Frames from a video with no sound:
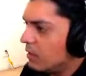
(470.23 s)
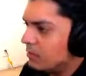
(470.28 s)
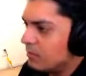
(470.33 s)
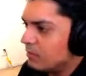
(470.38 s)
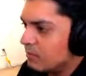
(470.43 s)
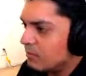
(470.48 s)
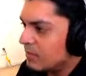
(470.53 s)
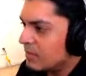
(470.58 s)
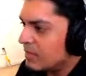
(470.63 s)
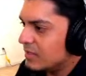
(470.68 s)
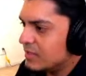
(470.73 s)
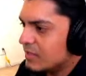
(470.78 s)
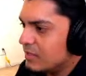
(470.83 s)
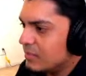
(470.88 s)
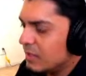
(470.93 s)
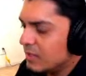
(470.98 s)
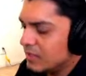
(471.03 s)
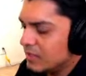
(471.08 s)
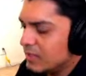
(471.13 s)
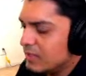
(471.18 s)
This is going to be a
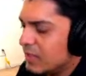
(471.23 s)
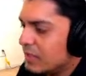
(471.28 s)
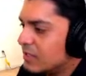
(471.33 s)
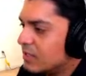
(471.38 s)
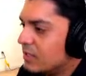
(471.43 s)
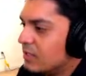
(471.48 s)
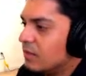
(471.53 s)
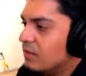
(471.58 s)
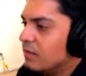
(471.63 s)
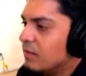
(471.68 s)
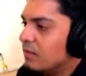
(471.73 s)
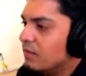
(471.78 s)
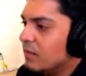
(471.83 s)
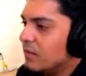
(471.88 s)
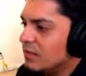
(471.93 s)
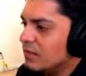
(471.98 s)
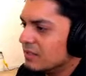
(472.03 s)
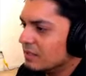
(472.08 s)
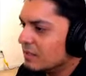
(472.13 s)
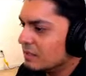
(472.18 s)
stationary device,
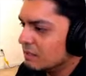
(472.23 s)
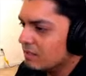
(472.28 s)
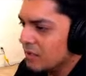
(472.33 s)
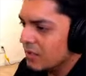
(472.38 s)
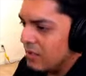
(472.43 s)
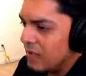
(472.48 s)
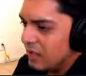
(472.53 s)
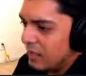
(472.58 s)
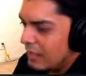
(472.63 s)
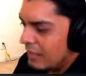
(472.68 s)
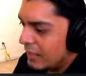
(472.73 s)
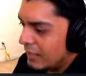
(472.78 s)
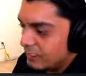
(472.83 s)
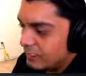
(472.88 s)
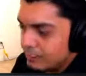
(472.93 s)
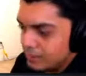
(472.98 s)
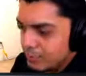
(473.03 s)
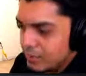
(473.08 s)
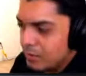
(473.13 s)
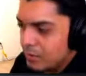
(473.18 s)
so I
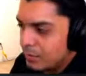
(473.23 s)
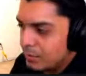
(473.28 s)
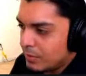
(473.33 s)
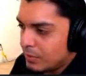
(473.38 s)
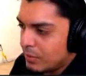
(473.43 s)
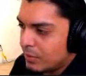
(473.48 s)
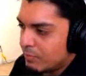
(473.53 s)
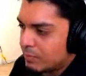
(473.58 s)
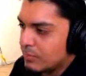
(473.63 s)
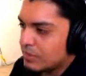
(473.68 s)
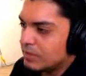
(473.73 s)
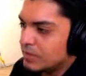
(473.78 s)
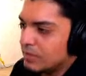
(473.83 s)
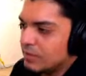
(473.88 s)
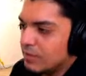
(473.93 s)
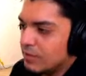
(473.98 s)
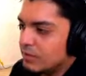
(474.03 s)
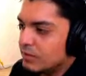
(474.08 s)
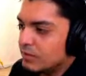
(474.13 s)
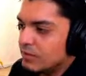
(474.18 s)
really believe we're just going to
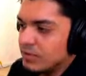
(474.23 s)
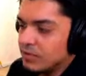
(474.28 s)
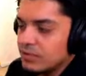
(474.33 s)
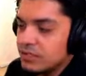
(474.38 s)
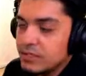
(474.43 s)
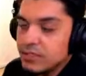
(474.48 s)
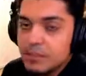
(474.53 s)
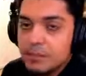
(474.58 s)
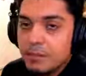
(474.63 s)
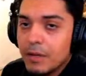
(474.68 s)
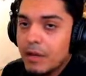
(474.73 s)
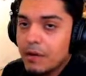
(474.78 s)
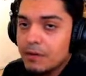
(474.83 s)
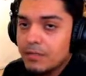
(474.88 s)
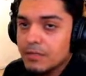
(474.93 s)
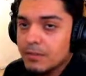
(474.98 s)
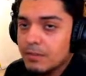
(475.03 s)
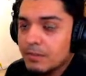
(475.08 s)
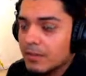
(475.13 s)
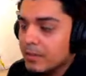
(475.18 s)
use a DC power
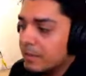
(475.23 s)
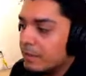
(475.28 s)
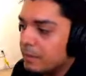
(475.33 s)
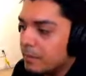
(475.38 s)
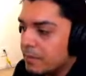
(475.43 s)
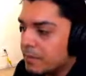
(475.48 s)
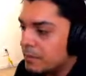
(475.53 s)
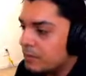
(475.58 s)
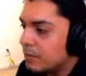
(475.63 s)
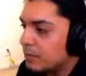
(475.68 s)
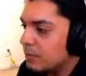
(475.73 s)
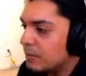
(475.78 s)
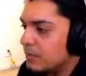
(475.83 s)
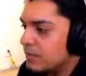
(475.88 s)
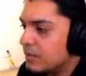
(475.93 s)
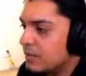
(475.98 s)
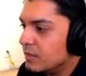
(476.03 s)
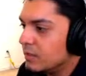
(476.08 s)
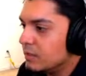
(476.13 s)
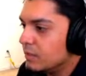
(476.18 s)
supply. There's no reason
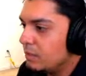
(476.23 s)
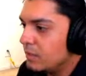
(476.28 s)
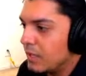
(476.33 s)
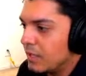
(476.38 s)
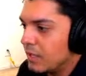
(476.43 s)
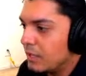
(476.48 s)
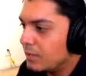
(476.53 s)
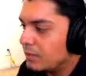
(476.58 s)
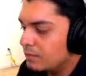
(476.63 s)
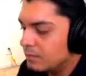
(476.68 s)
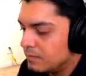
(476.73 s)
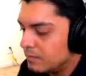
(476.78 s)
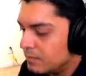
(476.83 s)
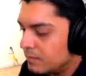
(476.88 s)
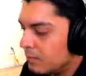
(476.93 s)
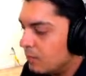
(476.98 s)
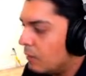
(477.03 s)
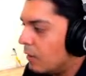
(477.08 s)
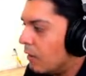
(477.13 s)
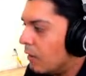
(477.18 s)
to make it
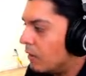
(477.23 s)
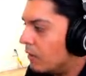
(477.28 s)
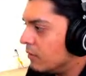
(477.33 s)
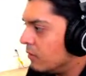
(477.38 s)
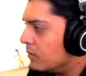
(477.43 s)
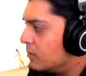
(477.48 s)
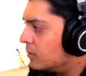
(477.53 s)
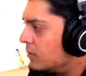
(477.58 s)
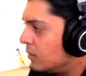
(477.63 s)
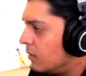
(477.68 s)
wireless.